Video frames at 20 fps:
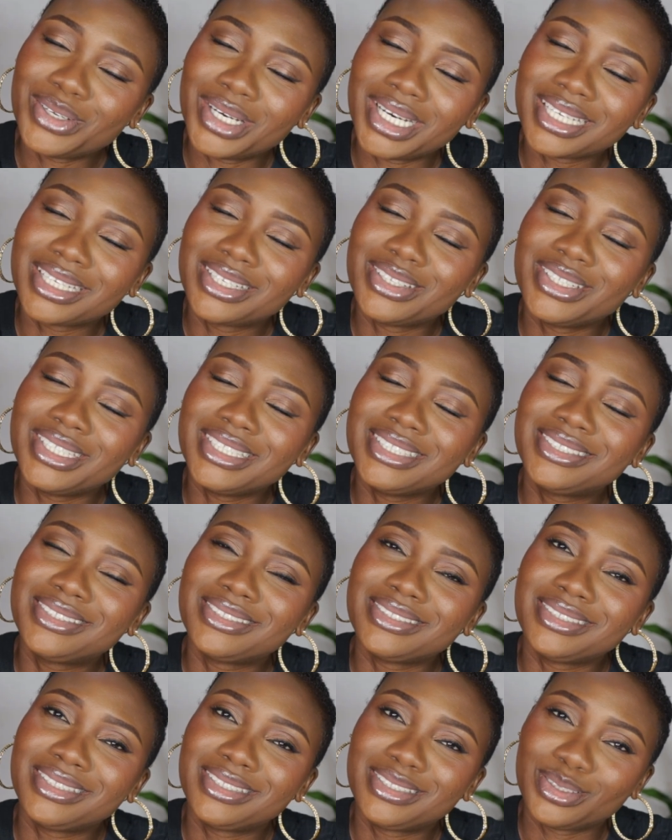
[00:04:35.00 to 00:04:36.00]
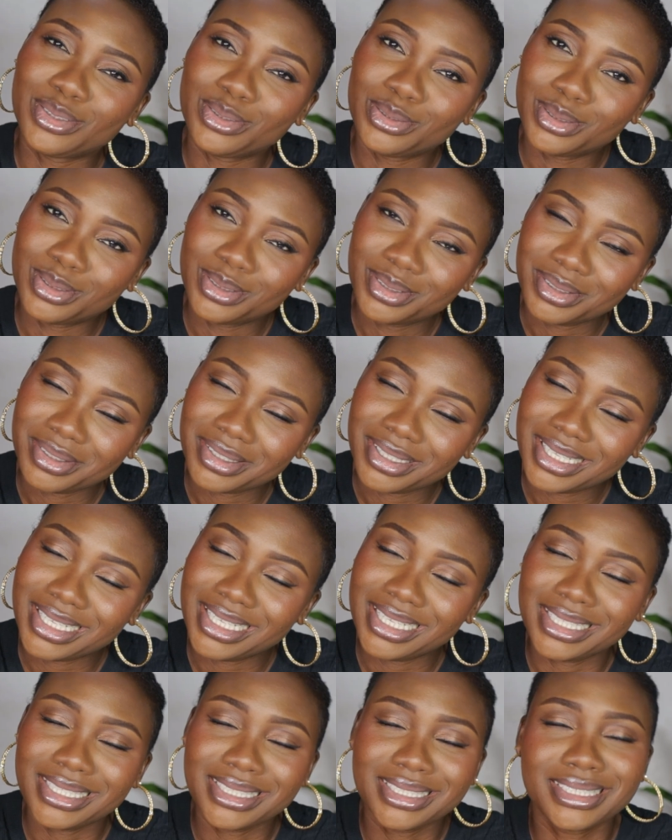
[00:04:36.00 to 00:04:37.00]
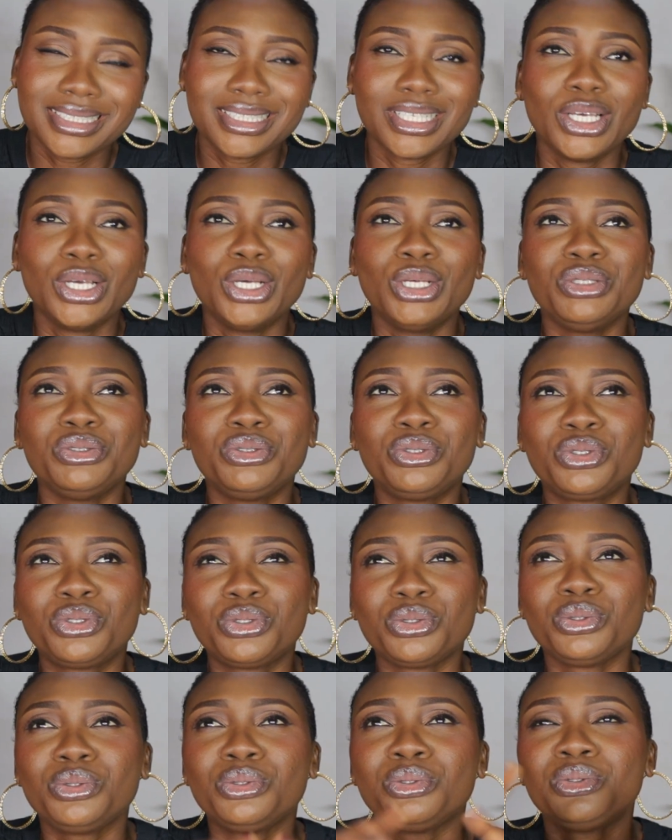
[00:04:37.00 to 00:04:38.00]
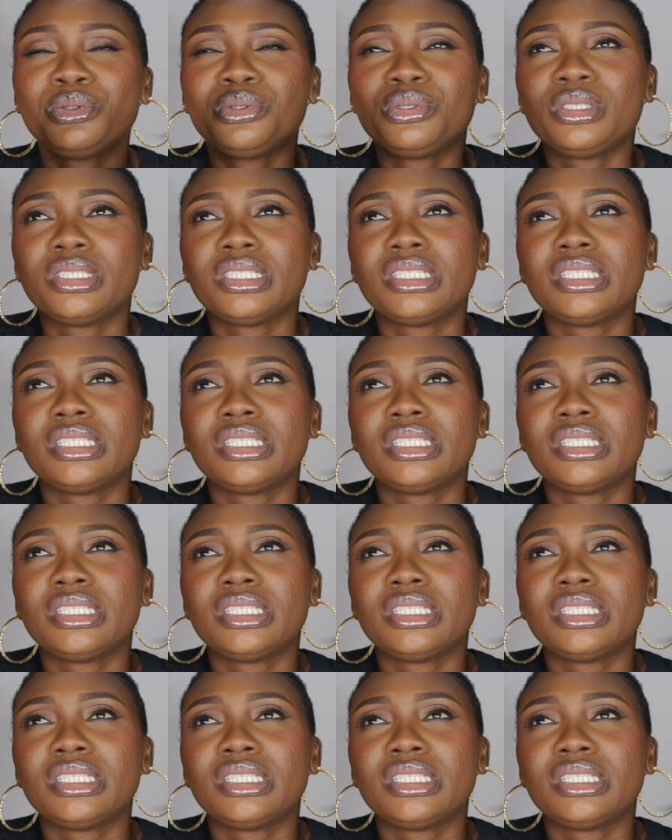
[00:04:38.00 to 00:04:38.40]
you are going to do is to